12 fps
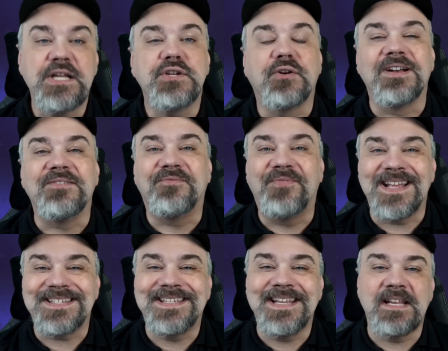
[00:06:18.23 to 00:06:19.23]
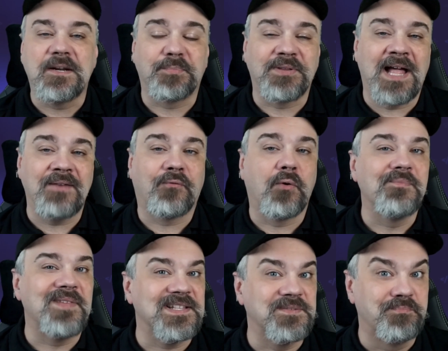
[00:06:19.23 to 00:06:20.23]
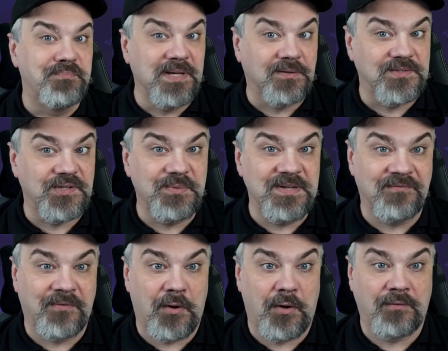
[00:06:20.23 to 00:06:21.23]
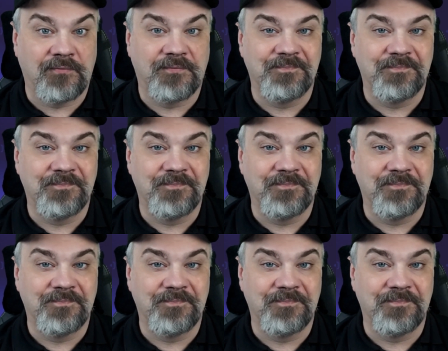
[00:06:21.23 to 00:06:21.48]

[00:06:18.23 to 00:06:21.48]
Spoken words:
you're investing in a platform that's built to evolve.